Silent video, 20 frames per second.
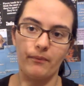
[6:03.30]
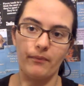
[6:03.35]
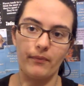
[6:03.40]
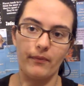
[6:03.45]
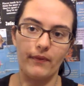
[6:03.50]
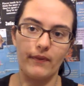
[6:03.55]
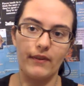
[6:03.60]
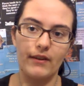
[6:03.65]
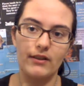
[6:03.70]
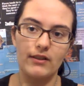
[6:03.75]

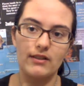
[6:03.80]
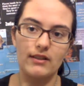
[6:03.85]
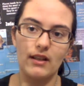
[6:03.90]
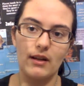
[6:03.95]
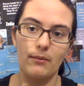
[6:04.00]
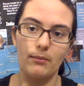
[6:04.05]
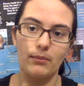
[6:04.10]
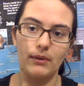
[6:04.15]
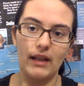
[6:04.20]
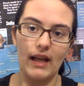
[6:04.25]
there's a
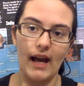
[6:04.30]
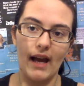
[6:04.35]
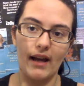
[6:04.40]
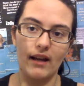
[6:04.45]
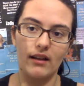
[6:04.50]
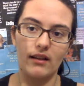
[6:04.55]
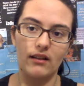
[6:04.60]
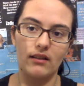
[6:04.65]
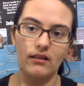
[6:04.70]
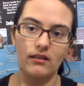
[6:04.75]
black
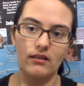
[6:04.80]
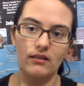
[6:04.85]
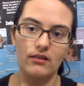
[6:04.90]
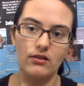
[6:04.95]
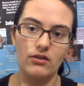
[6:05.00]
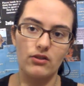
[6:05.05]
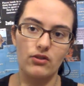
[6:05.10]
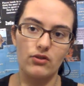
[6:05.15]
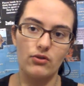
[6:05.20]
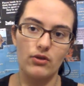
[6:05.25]

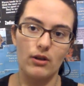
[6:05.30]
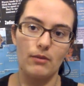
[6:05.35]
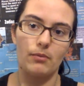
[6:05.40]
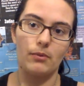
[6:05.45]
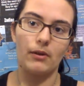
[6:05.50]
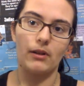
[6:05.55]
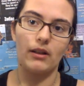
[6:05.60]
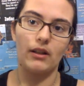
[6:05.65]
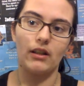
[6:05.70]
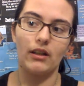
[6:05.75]
strip
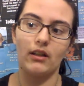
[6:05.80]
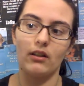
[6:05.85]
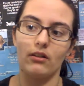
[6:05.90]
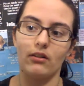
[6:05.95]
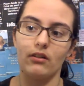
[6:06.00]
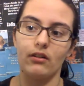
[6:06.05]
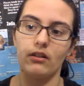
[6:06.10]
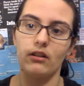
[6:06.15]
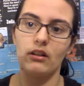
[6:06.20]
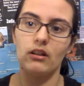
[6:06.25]
here,
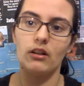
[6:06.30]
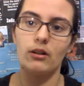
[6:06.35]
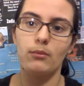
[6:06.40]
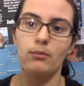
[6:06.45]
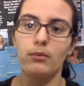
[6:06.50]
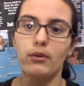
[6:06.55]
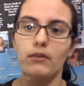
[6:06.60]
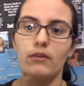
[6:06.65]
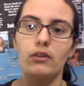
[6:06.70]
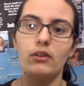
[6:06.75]
but
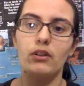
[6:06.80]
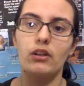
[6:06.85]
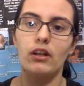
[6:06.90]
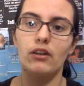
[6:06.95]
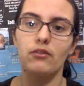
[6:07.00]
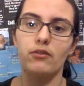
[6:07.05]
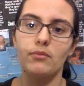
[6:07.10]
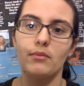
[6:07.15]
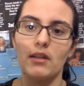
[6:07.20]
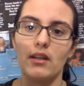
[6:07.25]
if you look at it
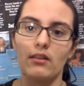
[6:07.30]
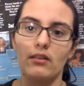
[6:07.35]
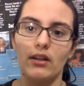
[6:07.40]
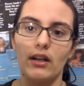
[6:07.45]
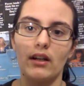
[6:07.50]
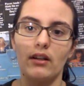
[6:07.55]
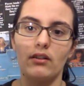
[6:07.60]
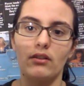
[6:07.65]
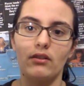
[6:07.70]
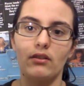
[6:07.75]
from the other
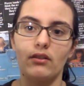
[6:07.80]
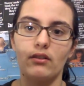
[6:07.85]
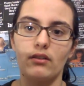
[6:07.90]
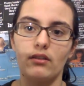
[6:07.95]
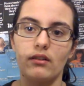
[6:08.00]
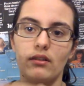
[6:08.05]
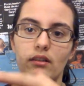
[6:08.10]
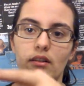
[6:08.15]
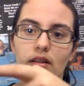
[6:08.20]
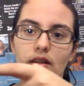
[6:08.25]
angle,
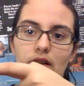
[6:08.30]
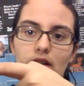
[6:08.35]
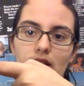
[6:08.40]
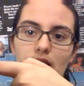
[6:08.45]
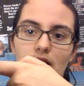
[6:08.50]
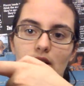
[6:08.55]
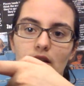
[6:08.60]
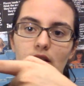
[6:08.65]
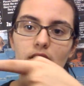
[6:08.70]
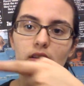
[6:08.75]

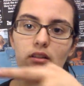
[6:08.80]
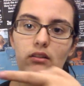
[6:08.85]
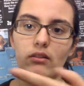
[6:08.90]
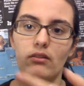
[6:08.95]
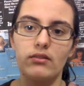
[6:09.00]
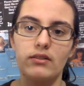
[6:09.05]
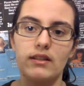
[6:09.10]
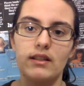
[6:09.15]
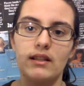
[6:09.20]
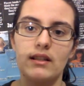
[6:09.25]
you don't
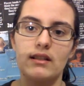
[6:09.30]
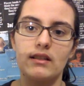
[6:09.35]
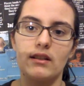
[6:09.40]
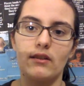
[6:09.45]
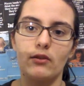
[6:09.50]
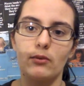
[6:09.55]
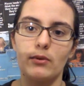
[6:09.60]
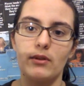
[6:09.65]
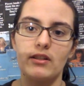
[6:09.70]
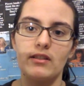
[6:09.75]
see any silver,
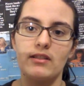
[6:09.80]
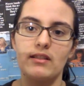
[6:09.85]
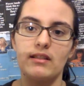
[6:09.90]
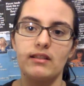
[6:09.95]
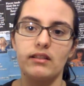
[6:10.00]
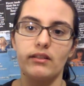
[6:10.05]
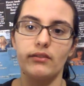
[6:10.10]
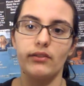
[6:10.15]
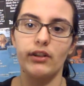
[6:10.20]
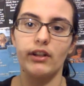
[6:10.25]
but you see
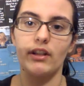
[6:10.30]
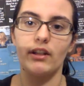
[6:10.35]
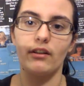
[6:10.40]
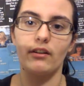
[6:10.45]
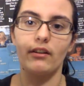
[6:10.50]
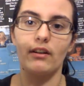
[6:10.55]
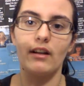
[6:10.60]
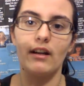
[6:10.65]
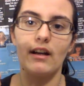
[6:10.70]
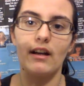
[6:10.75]
silver here.
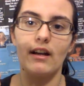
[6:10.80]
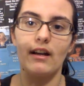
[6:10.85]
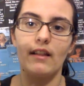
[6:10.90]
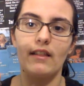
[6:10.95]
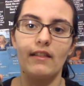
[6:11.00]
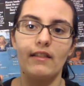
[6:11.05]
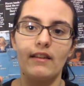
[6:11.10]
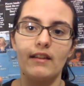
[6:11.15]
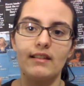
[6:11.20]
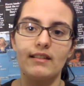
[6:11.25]

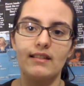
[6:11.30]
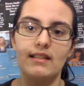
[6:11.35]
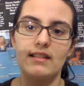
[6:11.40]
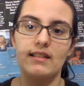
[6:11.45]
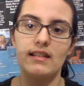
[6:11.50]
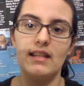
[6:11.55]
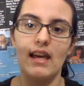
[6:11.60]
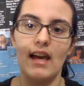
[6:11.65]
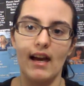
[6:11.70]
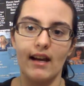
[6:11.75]
This is the
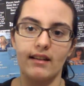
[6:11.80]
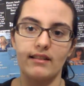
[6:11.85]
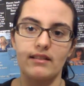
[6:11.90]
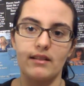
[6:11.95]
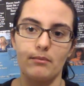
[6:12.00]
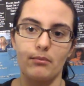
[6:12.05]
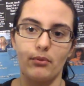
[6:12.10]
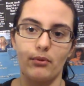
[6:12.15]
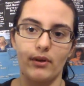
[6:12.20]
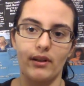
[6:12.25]
exit
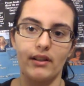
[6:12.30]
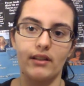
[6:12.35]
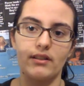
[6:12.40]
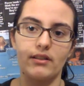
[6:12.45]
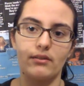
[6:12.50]
point.